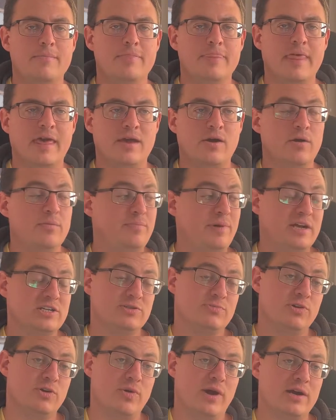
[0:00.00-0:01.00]
They got back
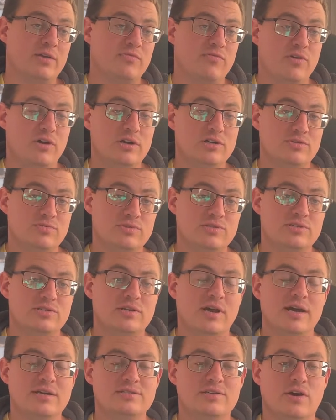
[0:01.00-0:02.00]
to me quite fast, which is
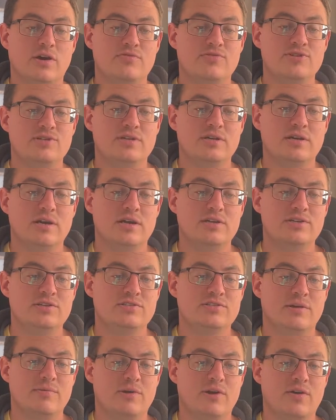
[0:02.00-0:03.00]
nice. Obviously, I
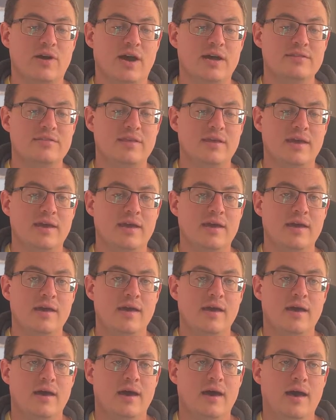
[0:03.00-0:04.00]
did something right there,
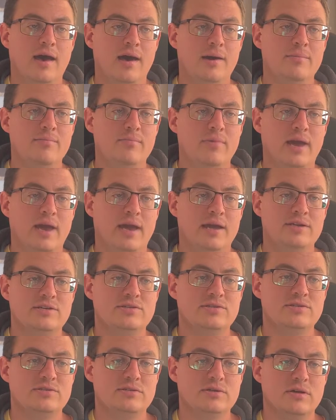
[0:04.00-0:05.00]

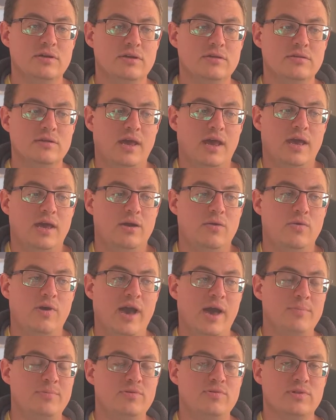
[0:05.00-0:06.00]
and they were
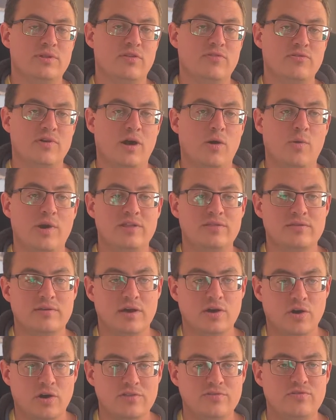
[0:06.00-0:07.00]
happy with it. So
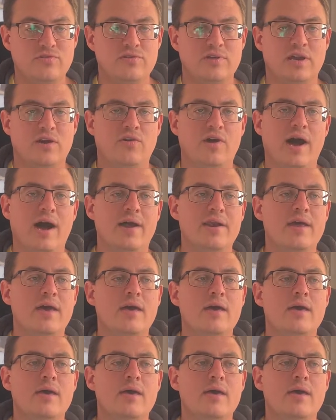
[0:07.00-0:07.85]
I got through that round.